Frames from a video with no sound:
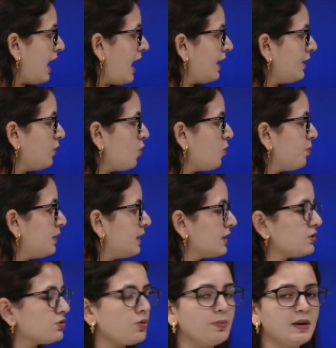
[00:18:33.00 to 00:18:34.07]
and opening.
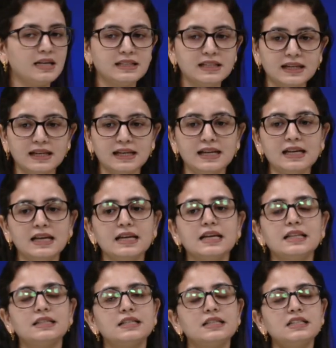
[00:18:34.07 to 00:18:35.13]
So, basically,
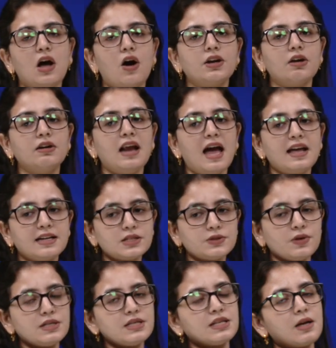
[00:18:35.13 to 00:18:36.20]
this is how your larynx
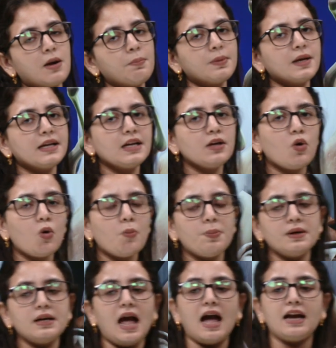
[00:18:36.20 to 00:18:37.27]
once is completely
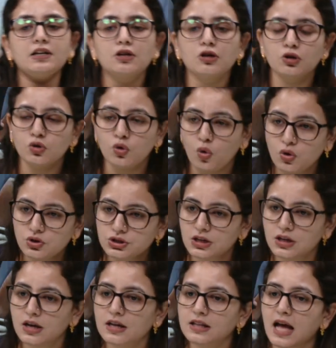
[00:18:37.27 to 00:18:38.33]
open and closed
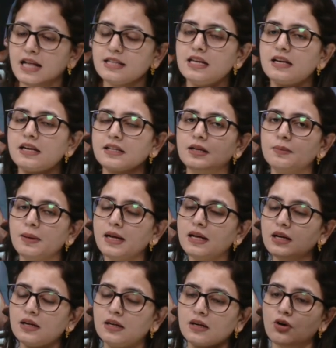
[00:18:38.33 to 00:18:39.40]
as a rhythmic
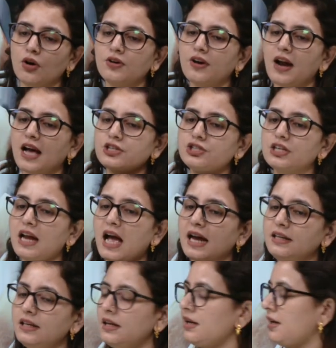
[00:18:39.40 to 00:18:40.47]
contraction and